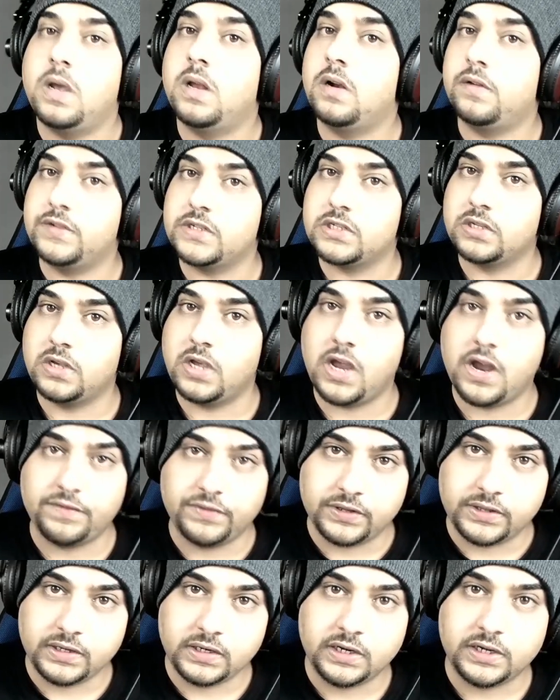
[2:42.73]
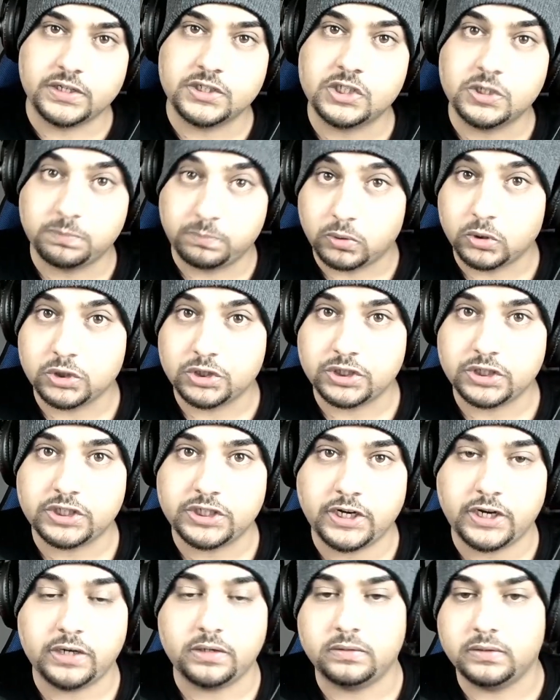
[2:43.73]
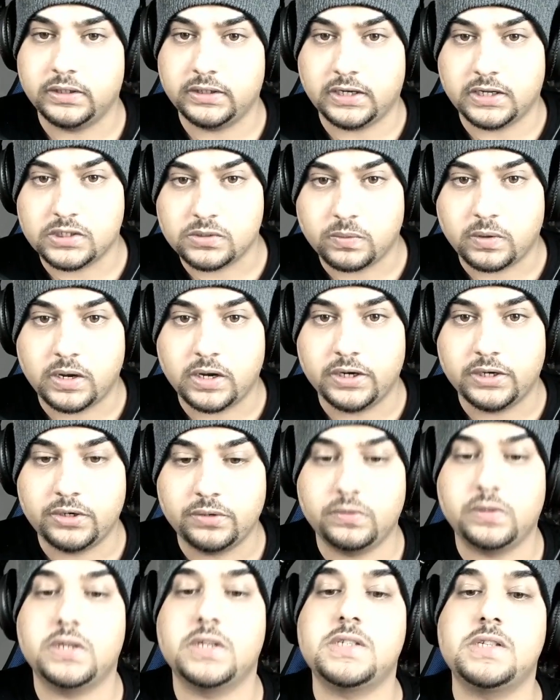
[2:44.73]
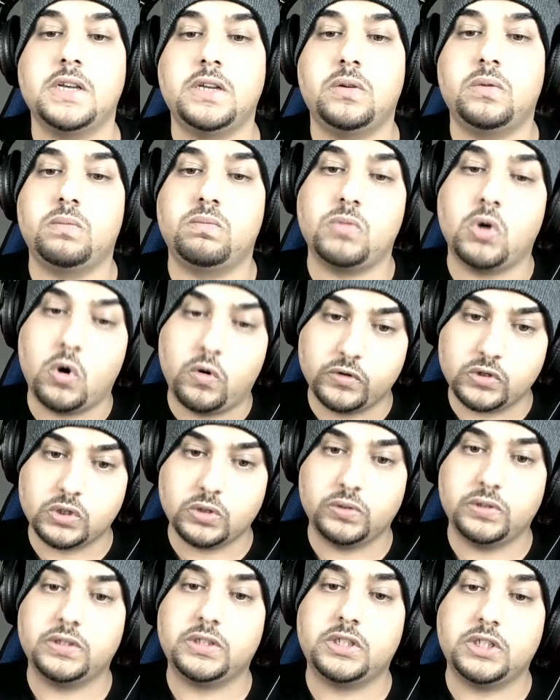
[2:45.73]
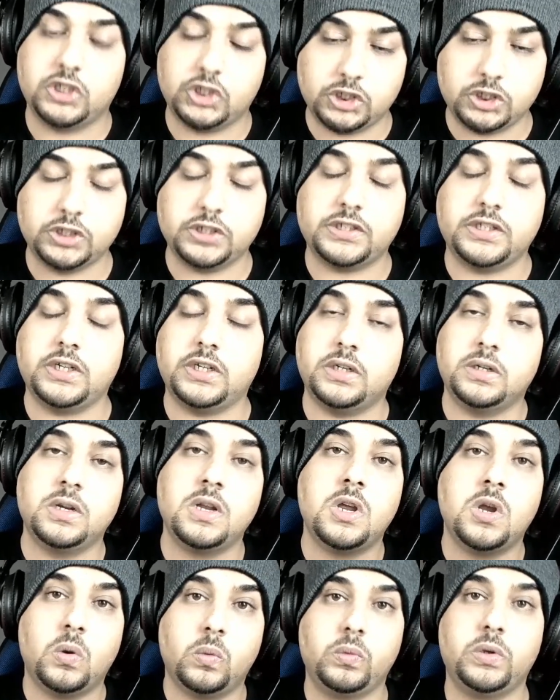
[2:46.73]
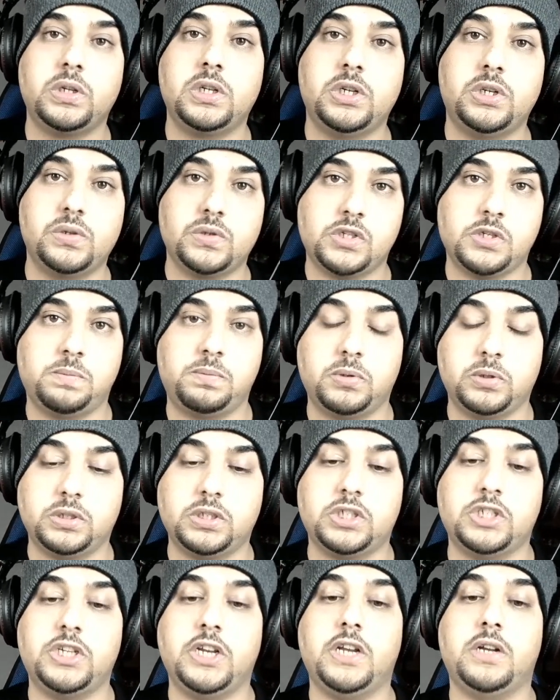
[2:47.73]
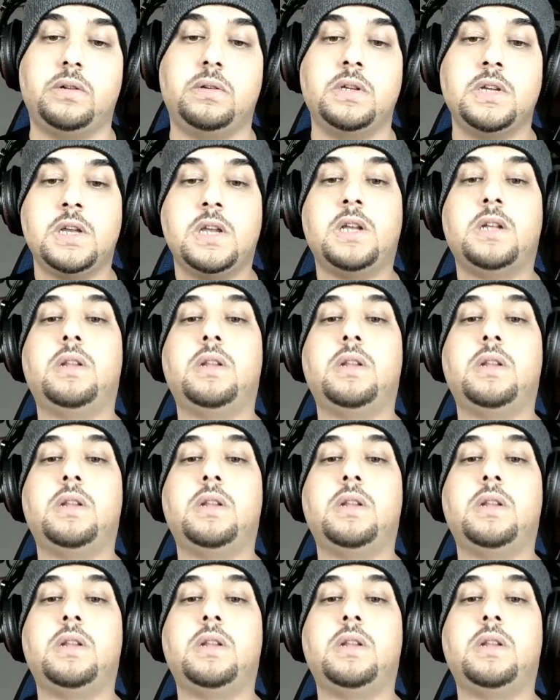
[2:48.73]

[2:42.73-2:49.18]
and obviously everything here supports the channel, and that's why I do this. And also the shirts here really do support the channel.